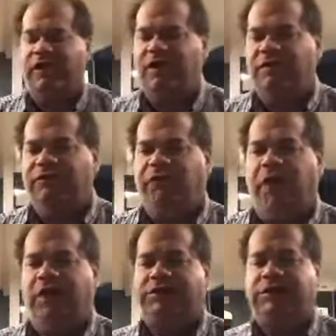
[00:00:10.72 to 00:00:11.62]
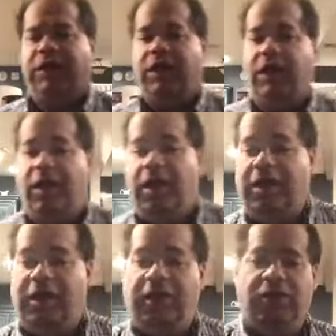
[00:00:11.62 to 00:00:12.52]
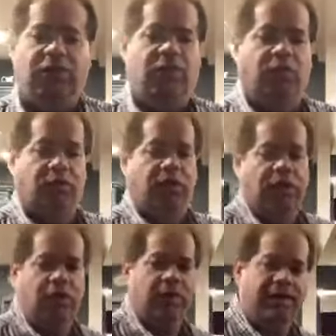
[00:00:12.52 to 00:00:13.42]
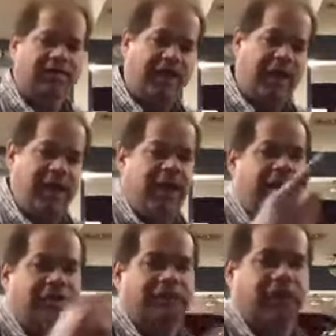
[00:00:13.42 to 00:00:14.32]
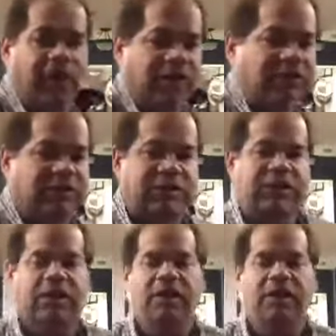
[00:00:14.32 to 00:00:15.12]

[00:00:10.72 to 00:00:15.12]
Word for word: in first today? Who? Who is on first?